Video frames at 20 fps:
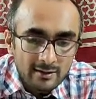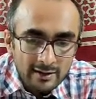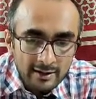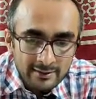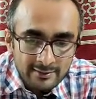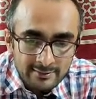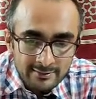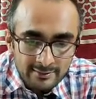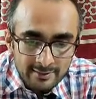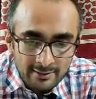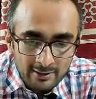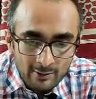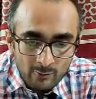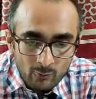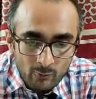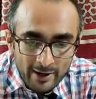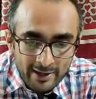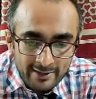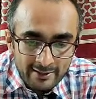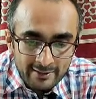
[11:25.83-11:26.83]
And
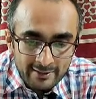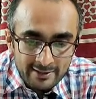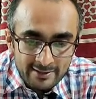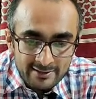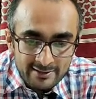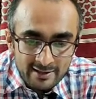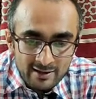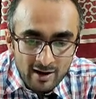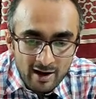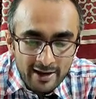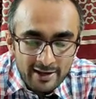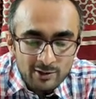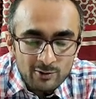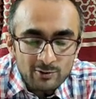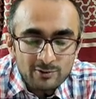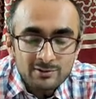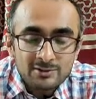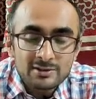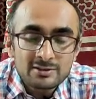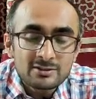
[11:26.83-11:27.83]
when there is a high
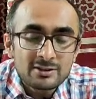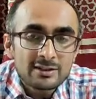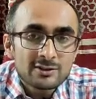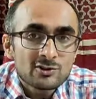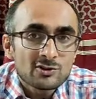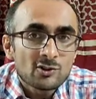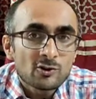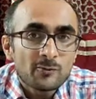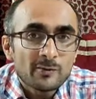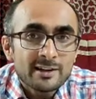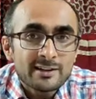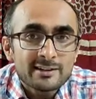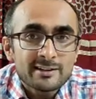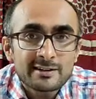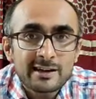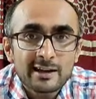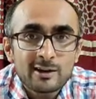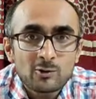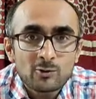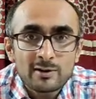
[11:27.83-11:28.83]
concentration of
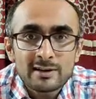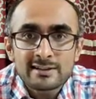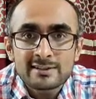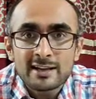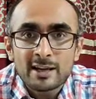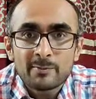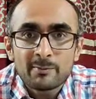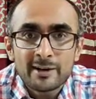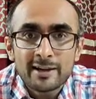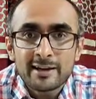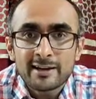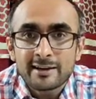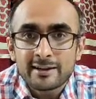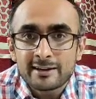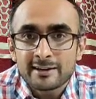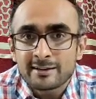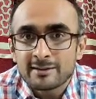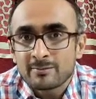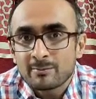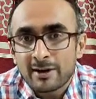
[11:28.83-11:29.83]
acetyl coenzyme A
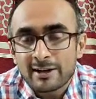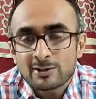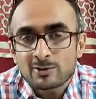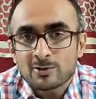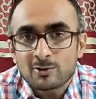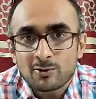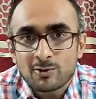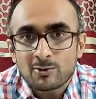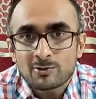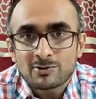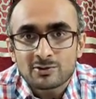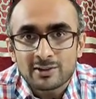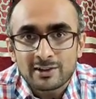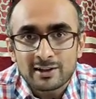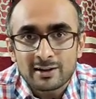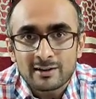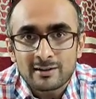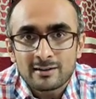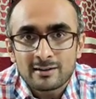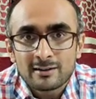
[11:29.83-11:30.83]
in
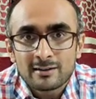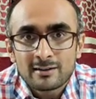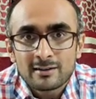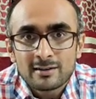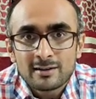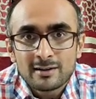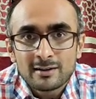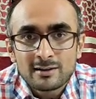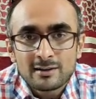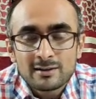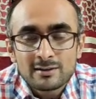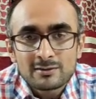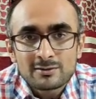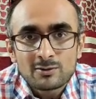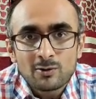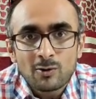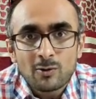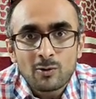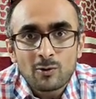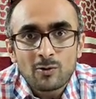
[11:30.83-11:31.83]
mitochondria,
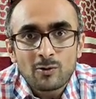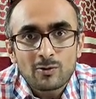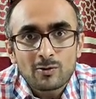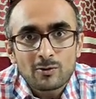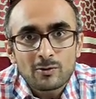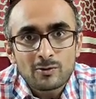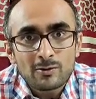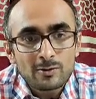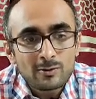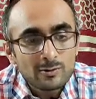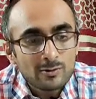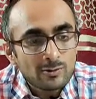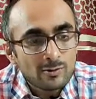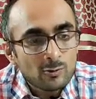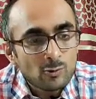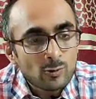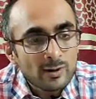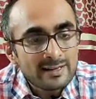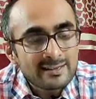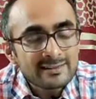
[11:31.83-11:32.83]
so
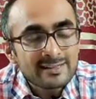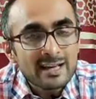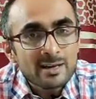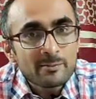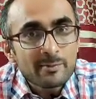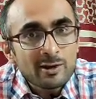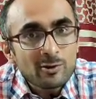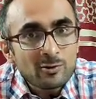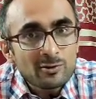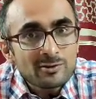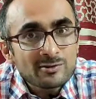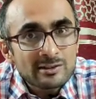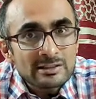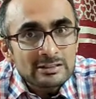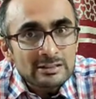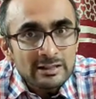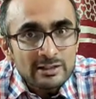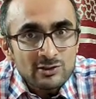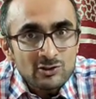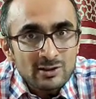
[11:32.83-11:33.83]
coenzyme A
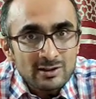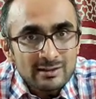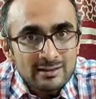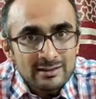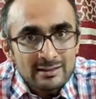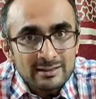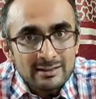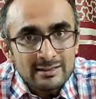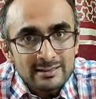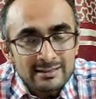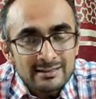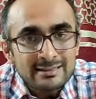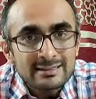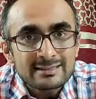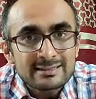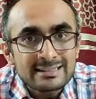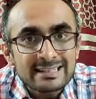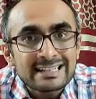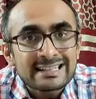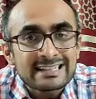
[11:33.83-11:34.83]
concentration
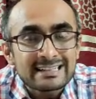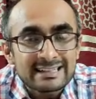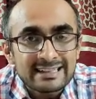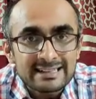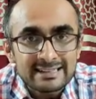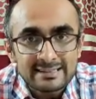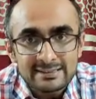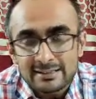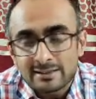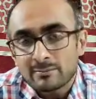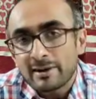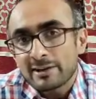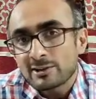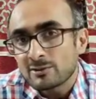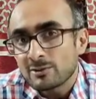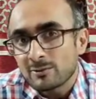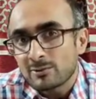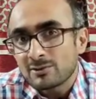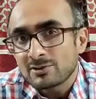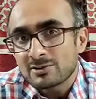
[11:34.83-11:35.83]
is decreased in
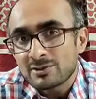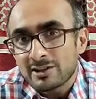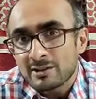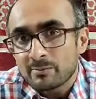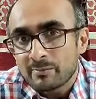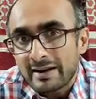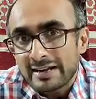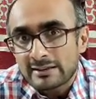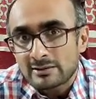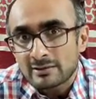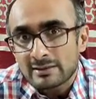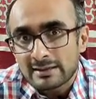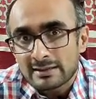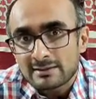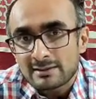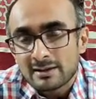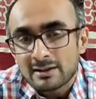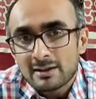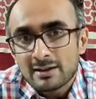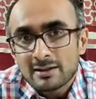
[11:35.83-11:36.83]
mitochondrial
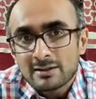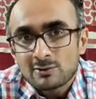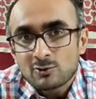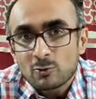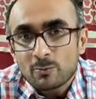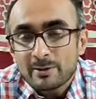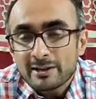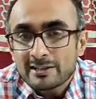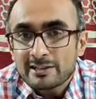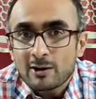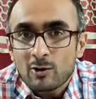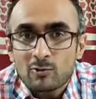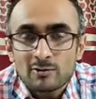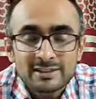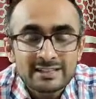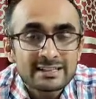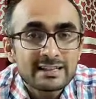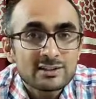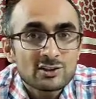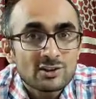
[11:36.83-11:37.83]
matrix, so beta
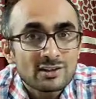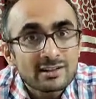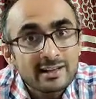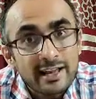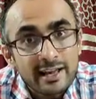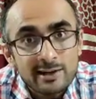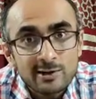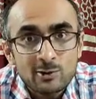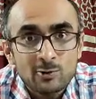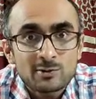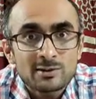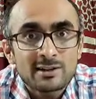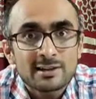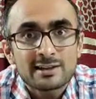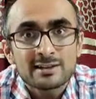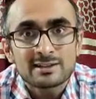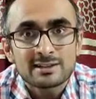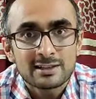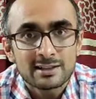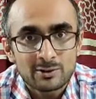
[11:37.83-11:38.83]
oxidation cannot
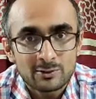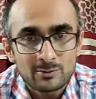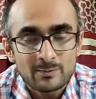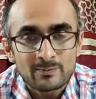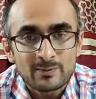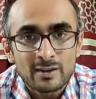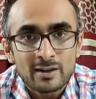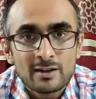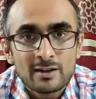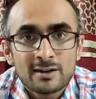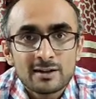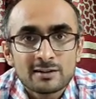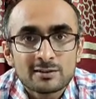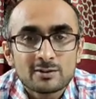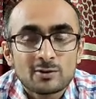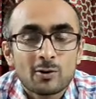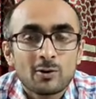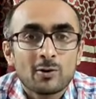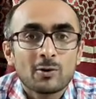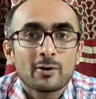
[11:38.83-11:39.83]
continue.
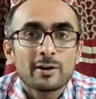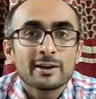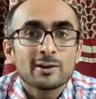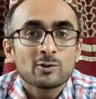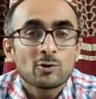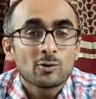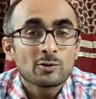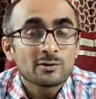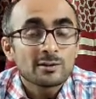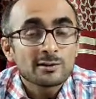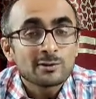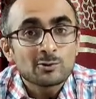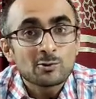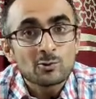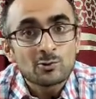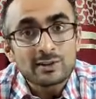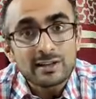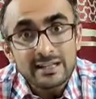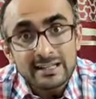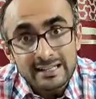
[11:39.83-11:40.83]
So in order
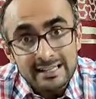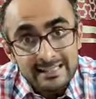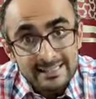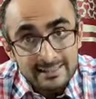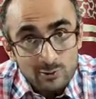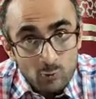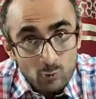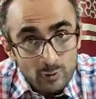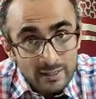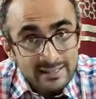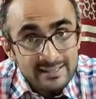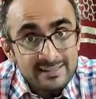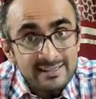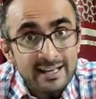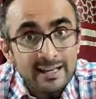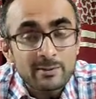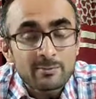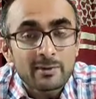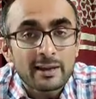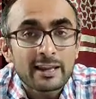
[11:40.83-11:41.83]
to release
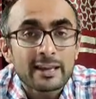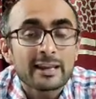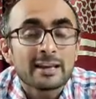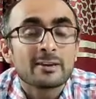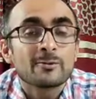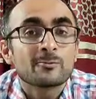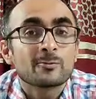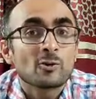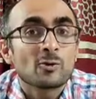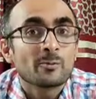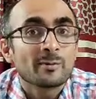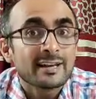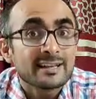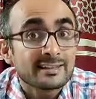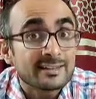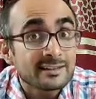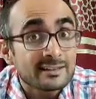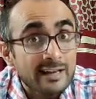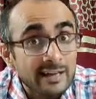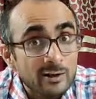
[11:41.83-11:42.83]
coenzyme A from
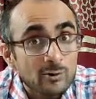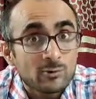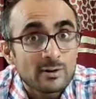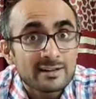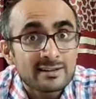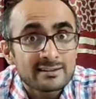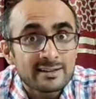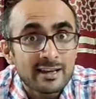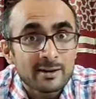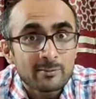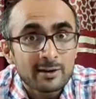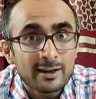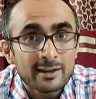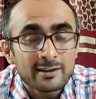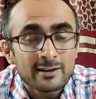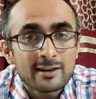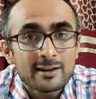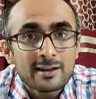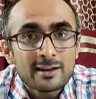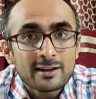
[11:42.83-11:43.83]
acetyl coenzyme
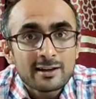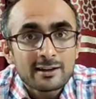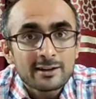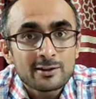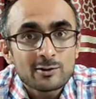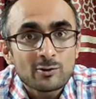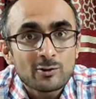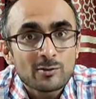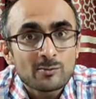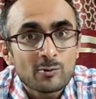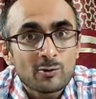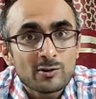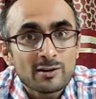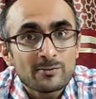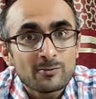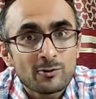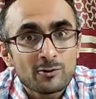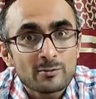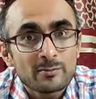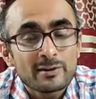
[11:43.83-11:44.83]
A, ketone body
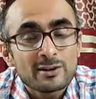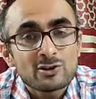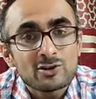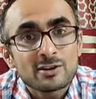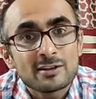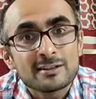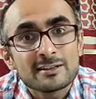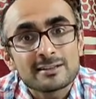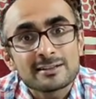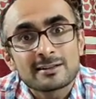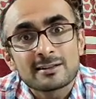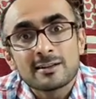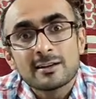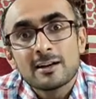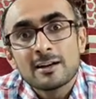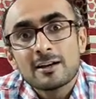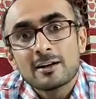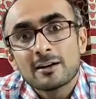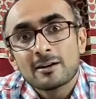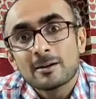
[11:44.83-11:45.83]
formation is
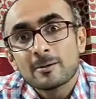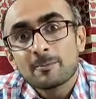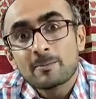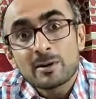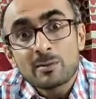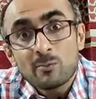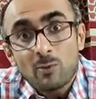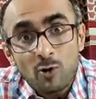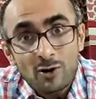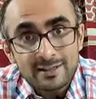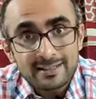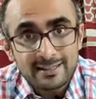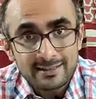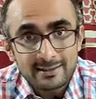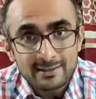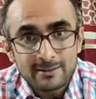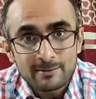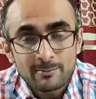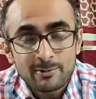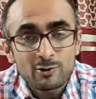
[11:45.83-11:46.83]

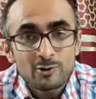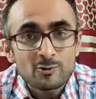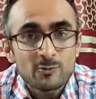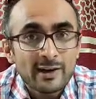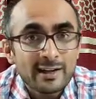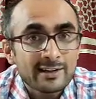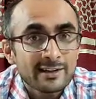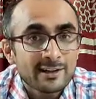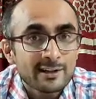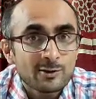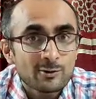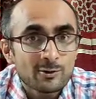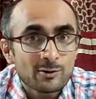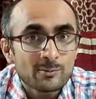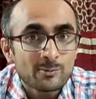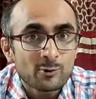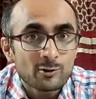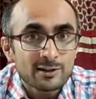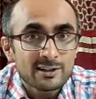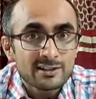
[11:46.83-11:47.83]
promoted, because when
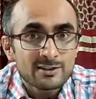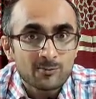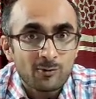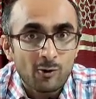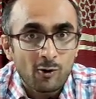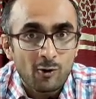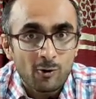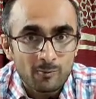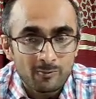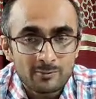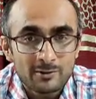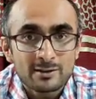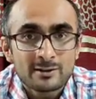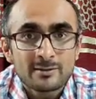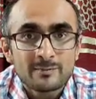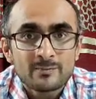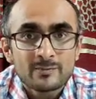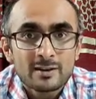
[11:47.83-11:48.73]
ketone body is formed,